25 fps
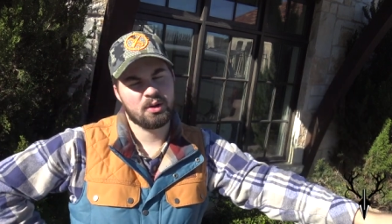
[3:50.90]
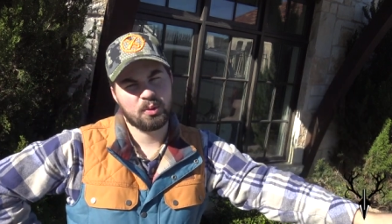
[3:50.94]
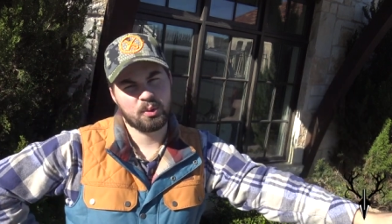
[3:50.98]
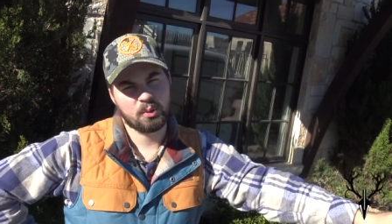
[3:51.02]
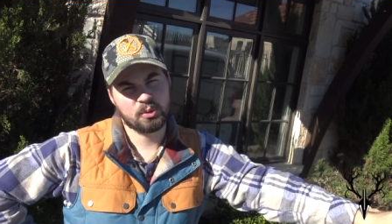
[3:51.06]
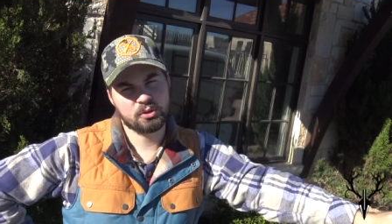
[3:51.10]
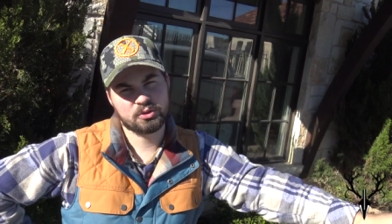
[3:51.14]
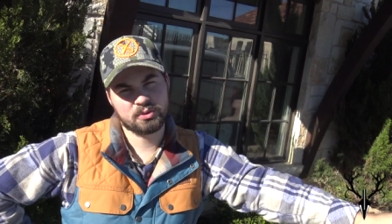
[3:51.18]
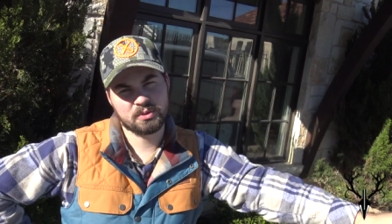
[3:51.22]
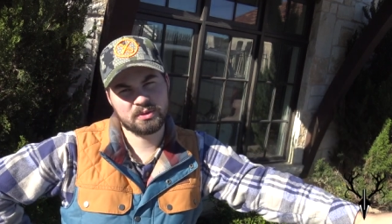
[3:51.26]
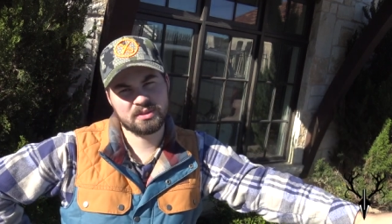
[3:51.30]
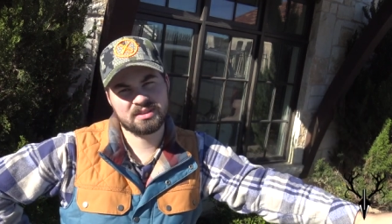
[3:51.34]

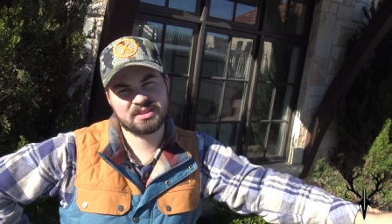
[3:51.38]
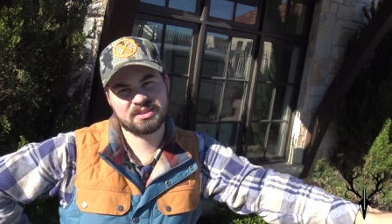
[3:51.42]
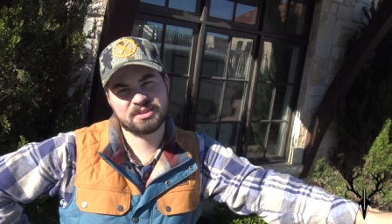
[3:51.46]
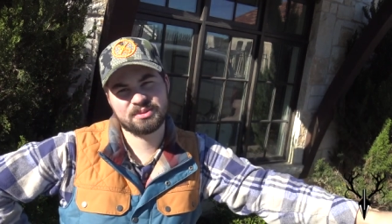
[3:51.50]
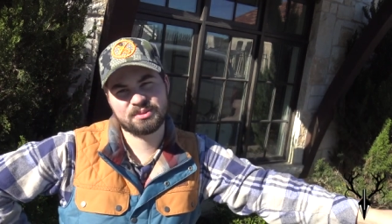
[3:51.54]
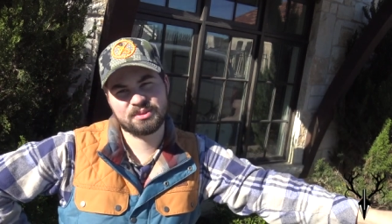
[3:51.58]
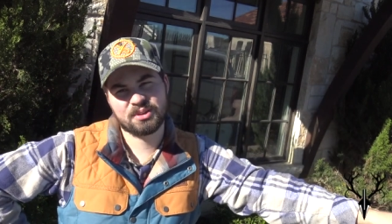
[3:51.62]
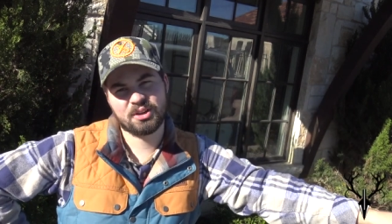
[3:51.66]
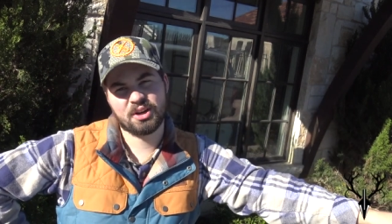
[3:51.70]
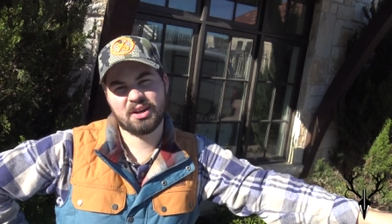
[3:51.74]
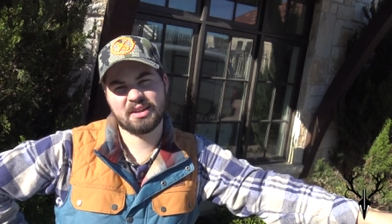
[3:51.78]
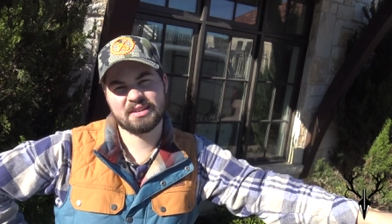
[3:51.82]
which
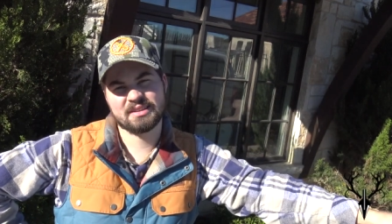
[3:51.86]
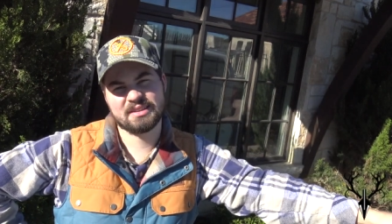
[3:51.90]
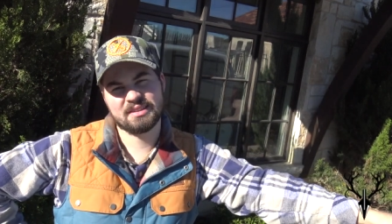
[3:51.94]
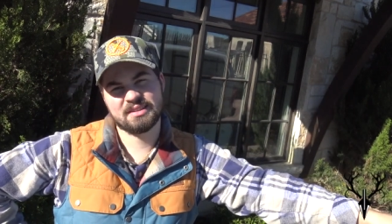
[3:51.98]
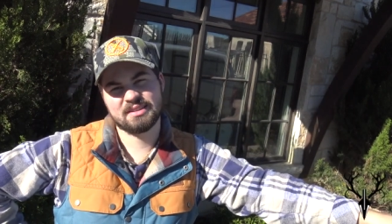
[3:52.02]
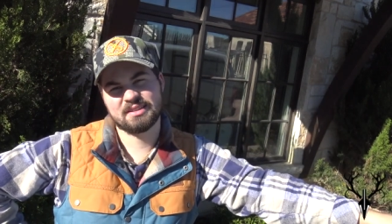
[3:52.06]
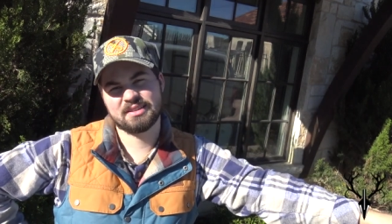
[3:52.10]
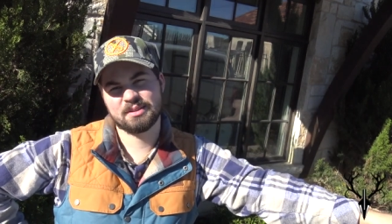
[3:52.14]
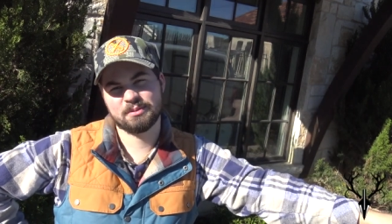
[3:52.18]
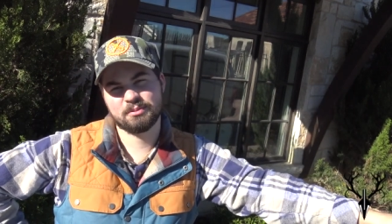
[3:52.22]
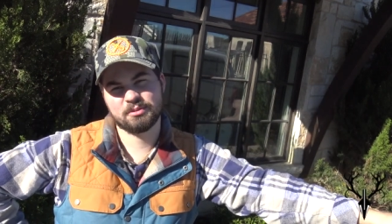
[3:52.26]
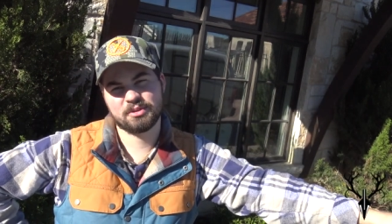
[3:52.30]
was
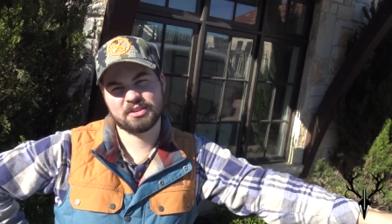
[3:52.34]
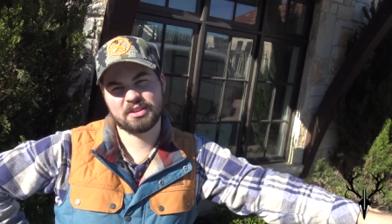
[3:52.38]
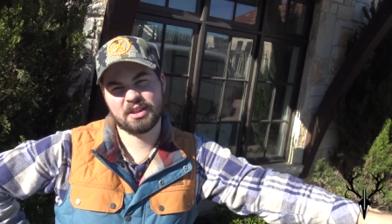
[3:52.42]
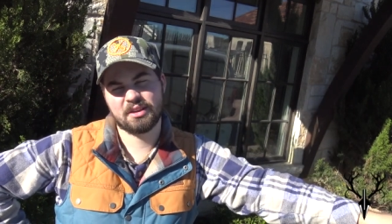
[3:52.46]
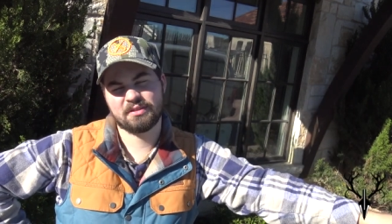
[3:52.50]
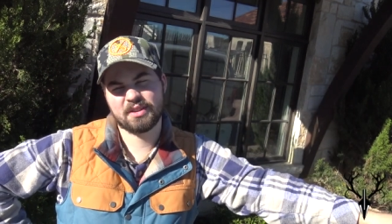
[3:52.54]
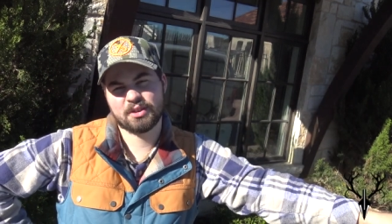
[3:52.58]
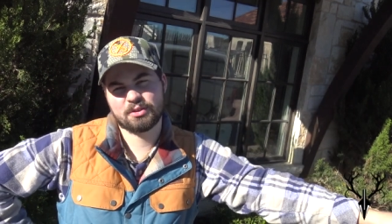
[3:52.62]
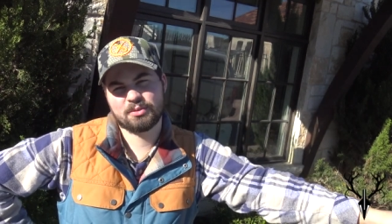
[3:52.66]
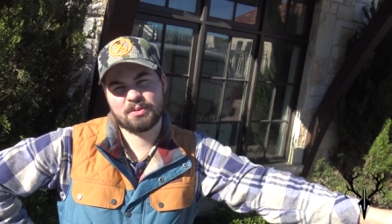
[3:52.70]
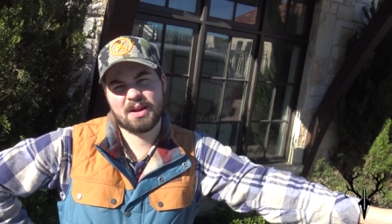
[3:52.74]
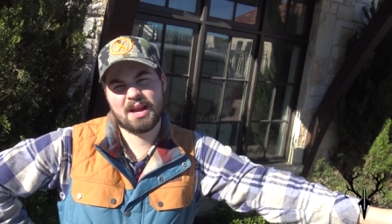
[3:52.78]
causing some
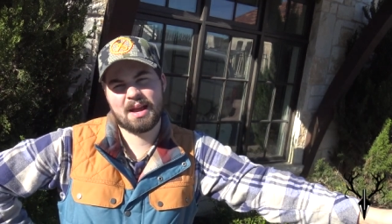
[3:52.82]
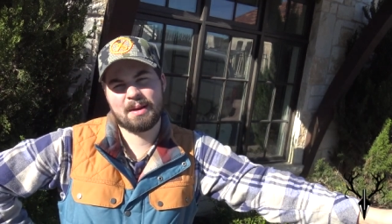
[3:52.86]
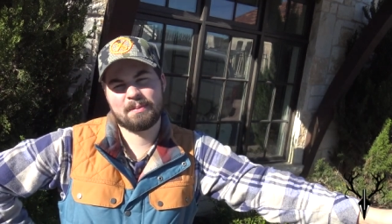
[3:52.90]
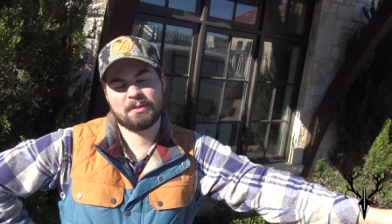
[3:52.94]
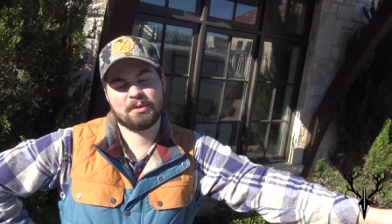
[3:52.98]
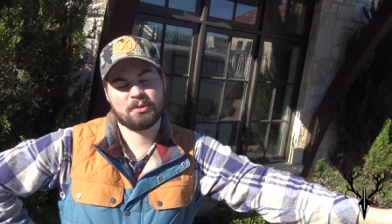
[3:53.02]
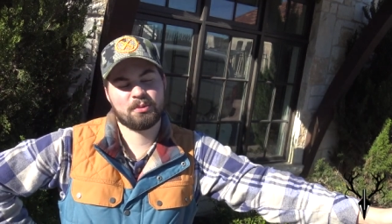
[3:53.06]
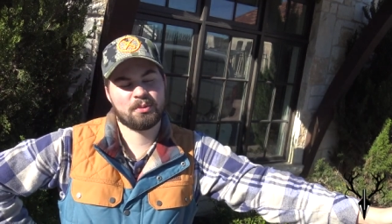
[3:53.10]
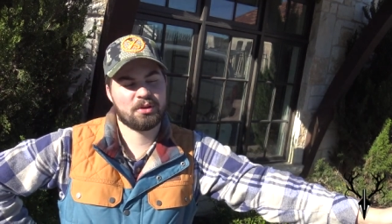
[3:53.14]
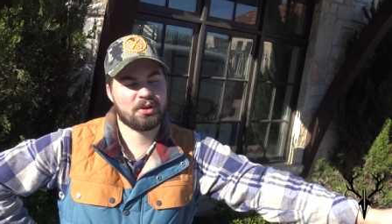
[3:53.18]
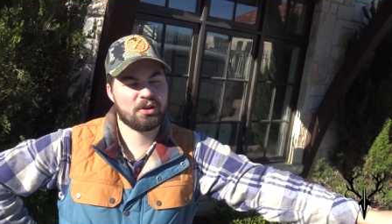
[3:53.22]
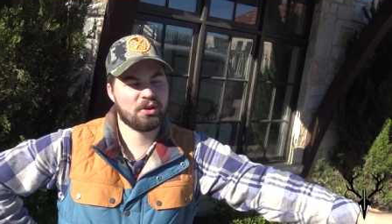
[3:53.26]
stuff. That's what
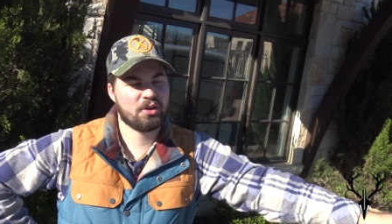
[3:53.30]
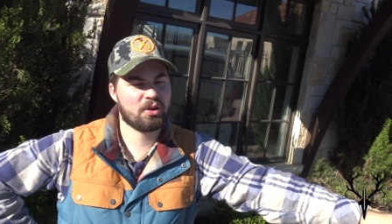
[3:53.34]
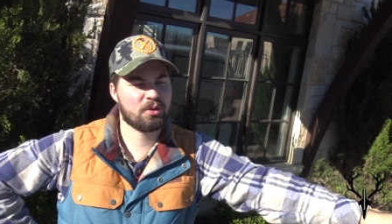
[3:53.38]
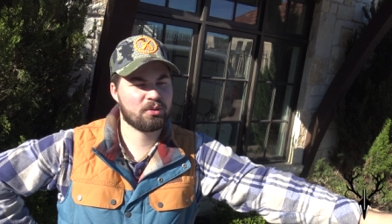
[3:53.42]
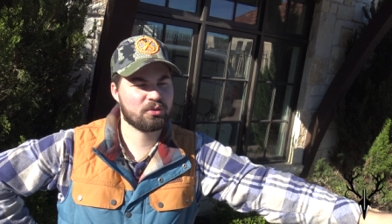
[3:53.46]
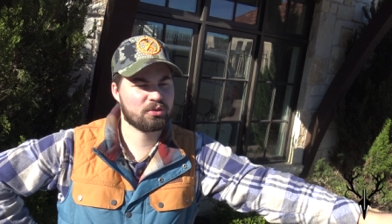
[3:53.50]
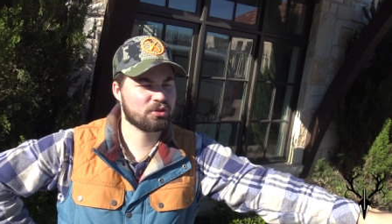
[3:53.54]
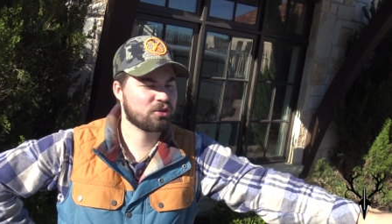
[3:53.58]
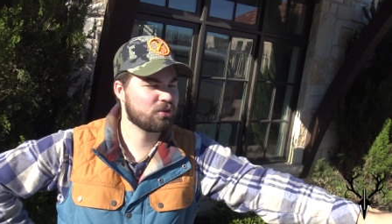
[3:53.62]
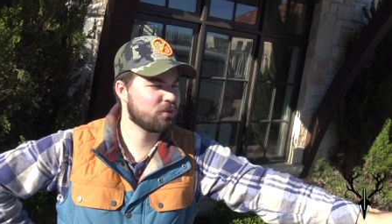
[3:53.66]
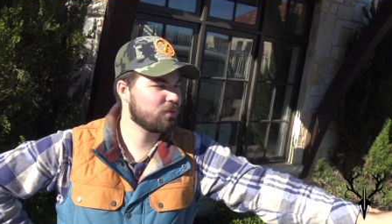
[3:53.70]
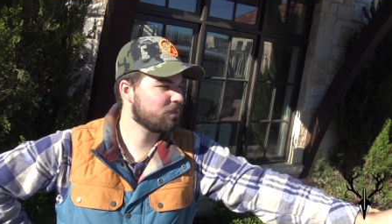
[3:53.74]
happens when you
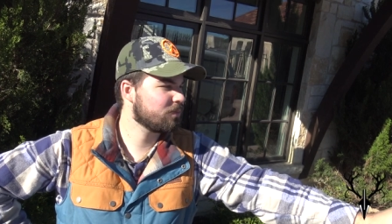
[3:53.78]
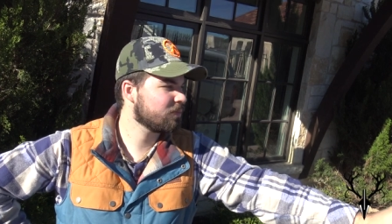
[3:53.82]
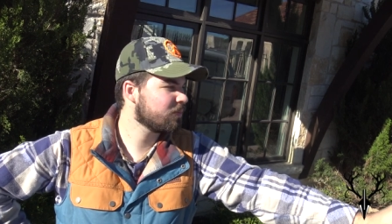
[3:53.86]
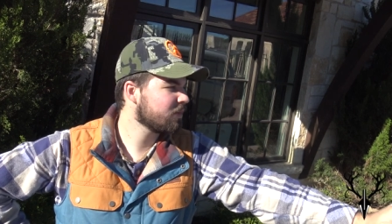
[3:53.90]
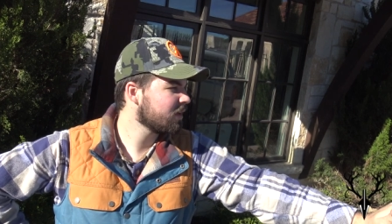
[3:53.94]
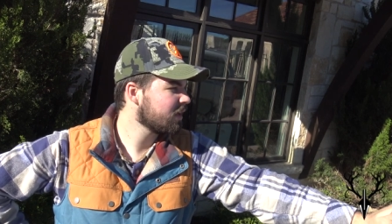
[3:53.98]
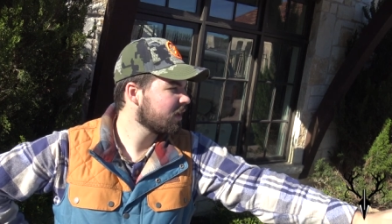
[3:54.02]
don't shoot,